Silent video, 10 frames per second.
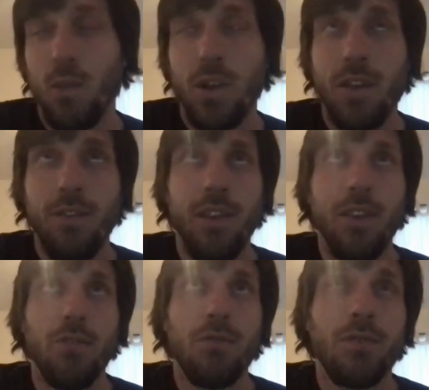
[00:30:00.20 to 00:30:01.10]
of the
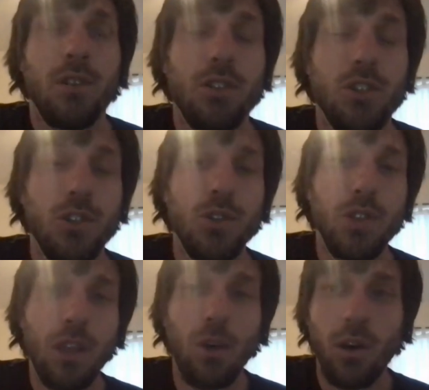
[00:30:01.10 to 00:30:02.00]
truly
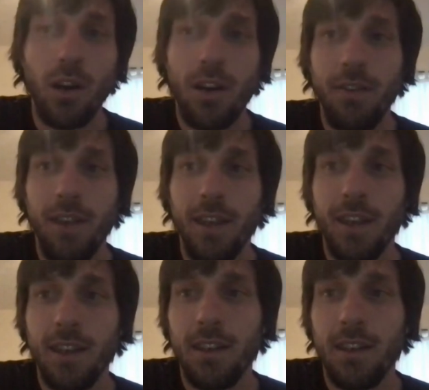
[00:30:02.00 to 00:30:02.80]
horrific